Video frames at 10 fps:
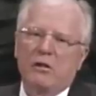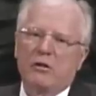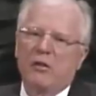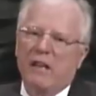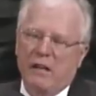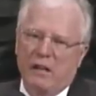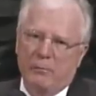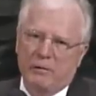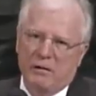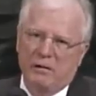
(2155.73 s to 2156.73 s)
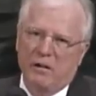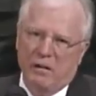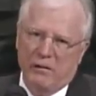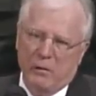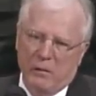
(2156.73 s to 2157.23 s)
So that helped her
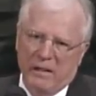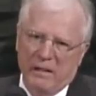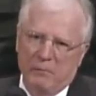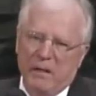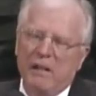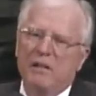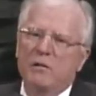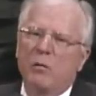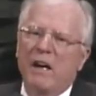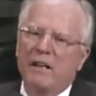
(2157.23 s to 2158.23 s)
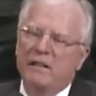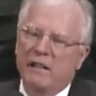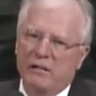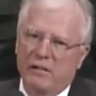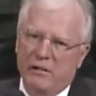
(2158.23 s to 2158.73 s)
along the way. But here's why I
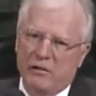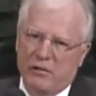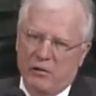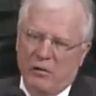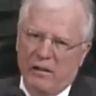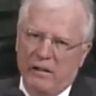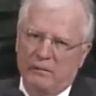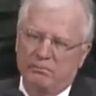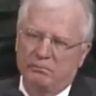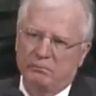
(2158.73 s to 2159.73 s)
tell you the story.